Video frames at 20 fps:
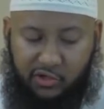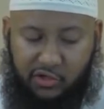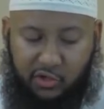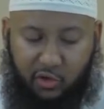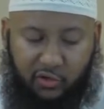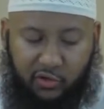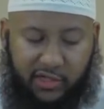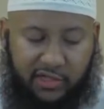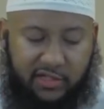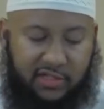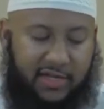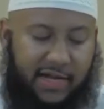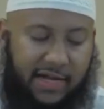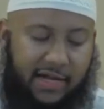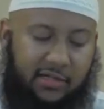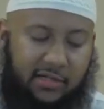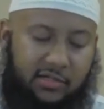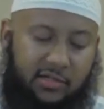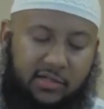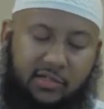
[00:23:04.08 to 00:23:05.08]
So they
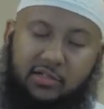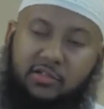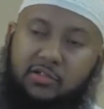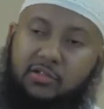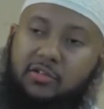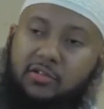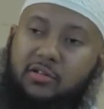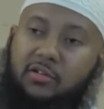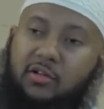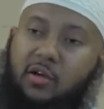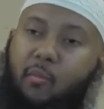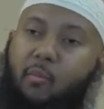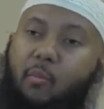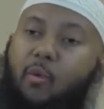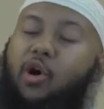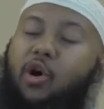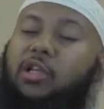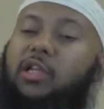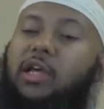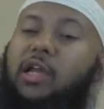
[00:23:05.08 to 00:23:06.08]
sent
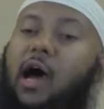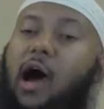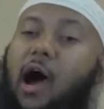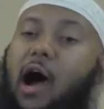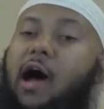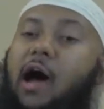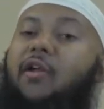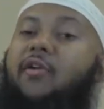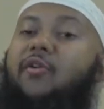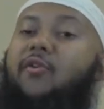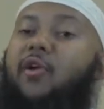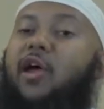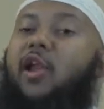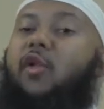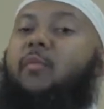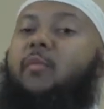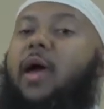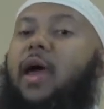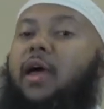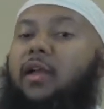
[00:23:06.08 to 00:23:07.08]
more than
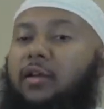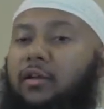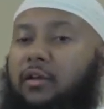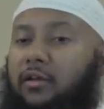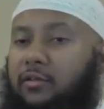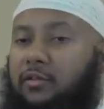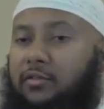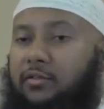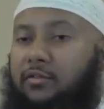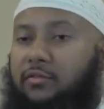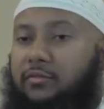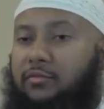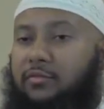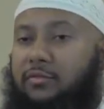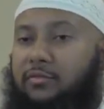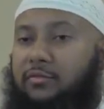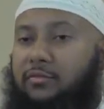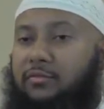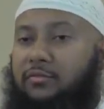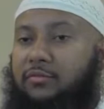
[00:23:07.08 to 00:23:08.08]
100 men
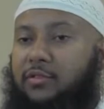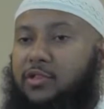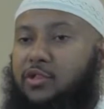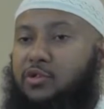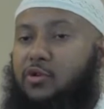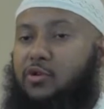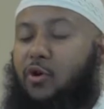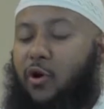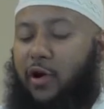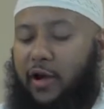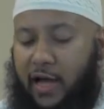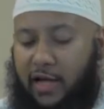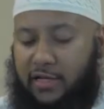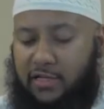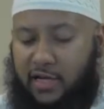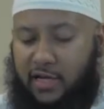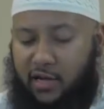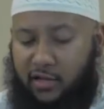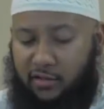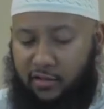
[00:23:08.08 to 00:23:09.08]
to go and
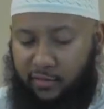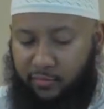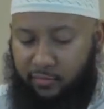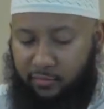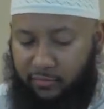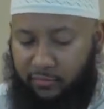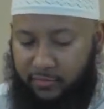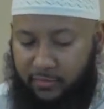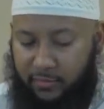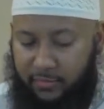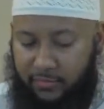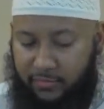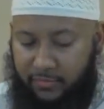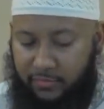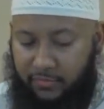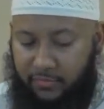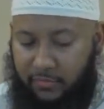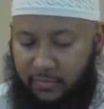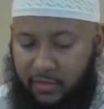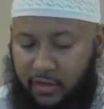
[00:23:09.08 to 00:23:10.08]
attack them.
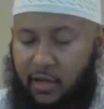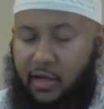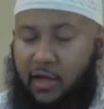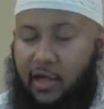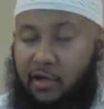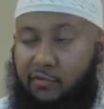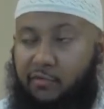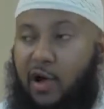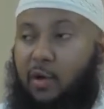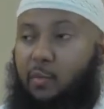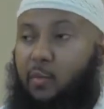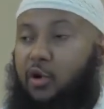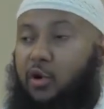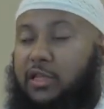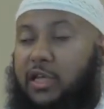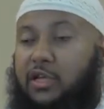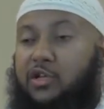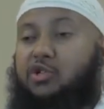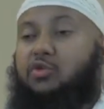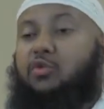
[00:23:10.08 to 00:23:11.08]
In fact,
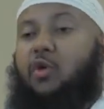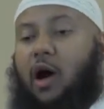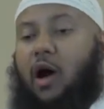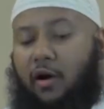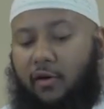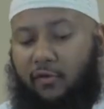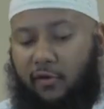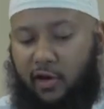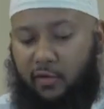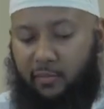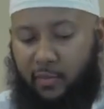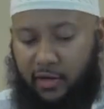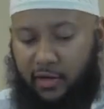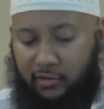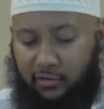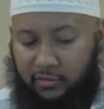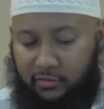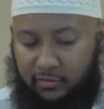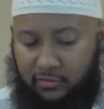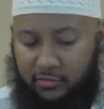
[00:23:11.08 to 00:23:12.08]
more than 200
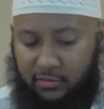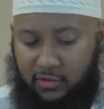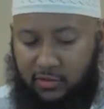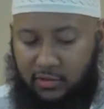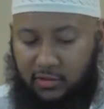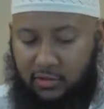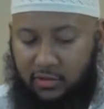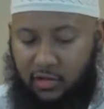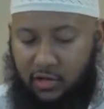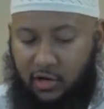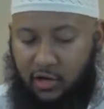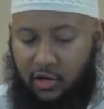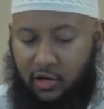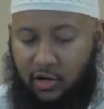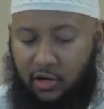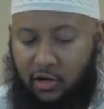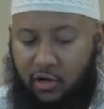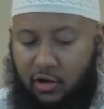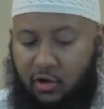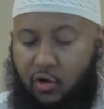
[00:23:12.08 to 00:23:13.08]
men.
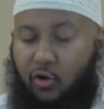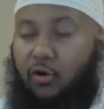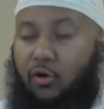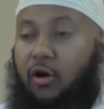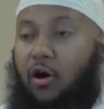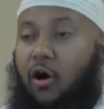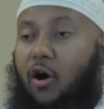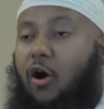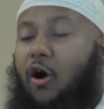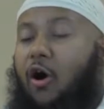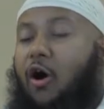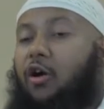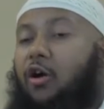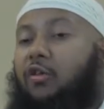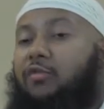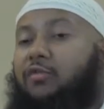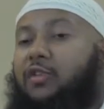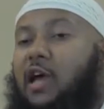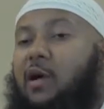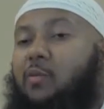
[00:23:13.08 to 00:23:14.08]

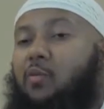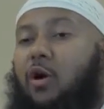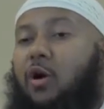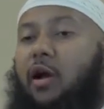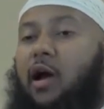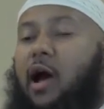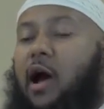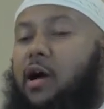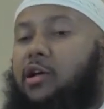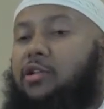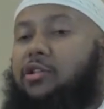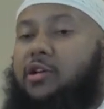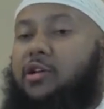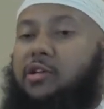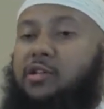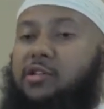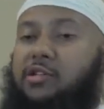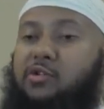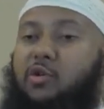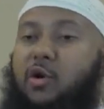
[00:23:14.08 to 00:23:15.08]
All of them were
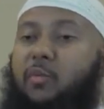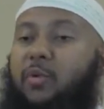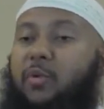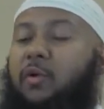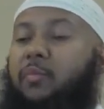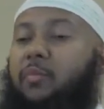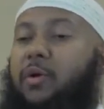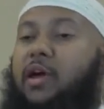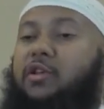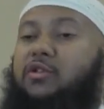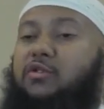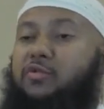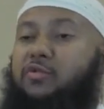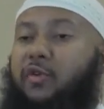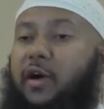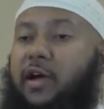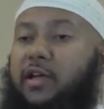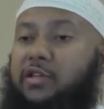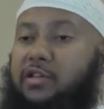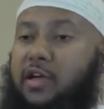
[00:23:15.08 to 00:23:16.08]
archers. They were prepared to
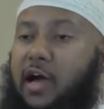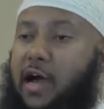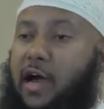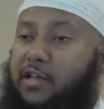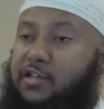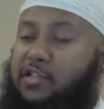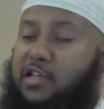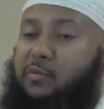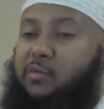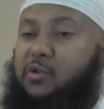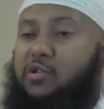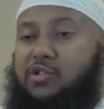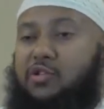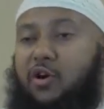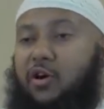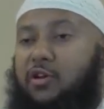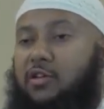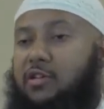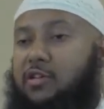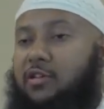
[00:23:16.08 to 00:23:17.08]
fight. Asim was
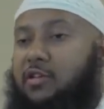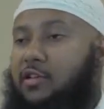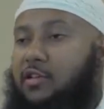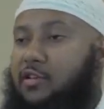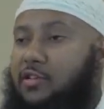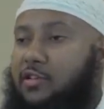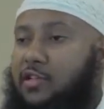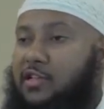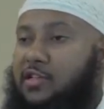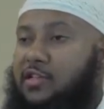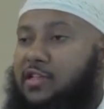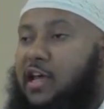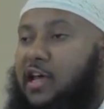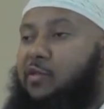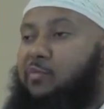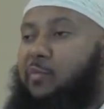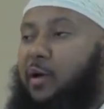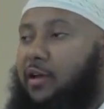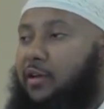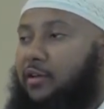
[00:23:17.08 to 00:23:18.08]
not, just
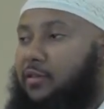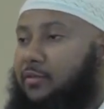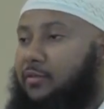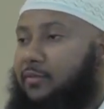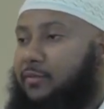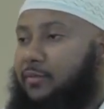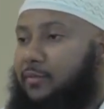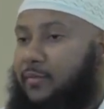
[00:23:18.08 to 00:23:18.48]
10 men.